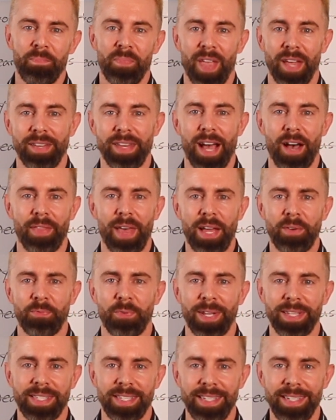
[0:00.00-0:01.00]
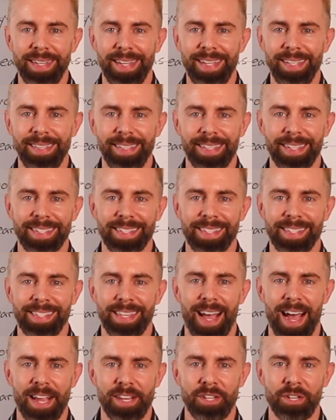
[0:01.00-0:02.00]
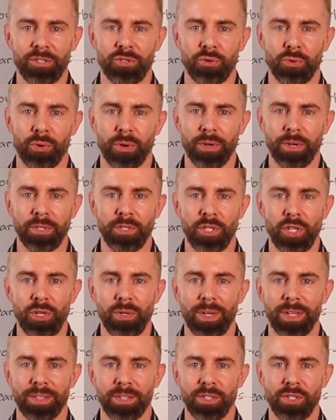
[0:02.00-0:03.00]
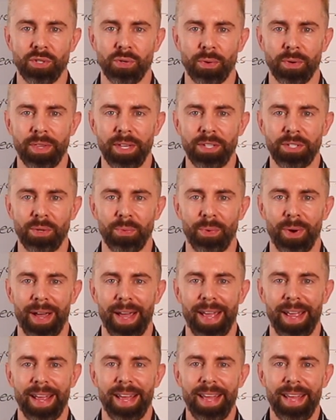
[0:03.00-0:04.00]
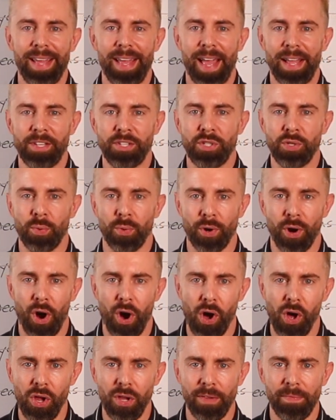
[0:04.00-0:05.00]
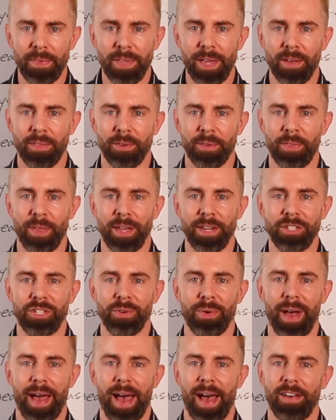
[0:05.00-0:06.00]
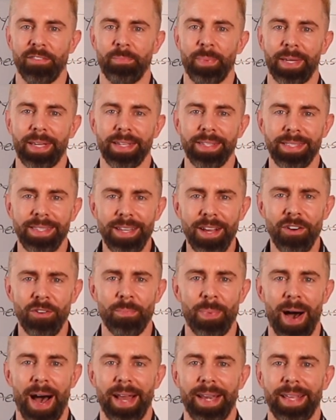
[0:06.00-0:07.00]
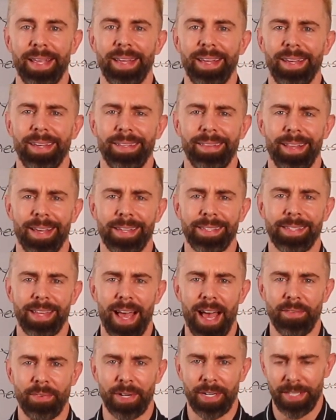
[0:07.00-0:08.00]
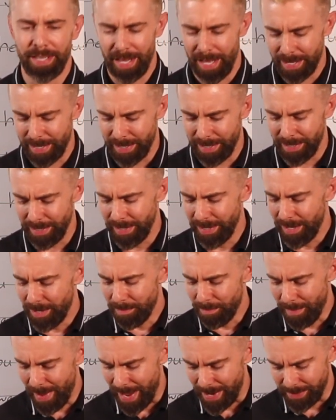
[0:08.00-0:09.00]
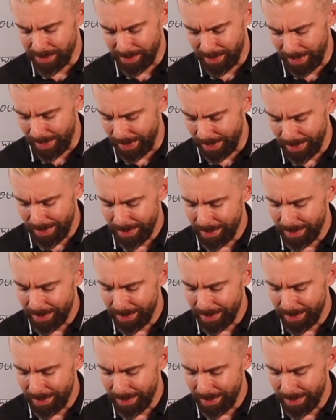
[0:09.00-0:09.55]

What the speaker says: And now that fits neatly inside your drawer so you can store these away and store all the other things you have, because nobody likes to have a cluttered, messy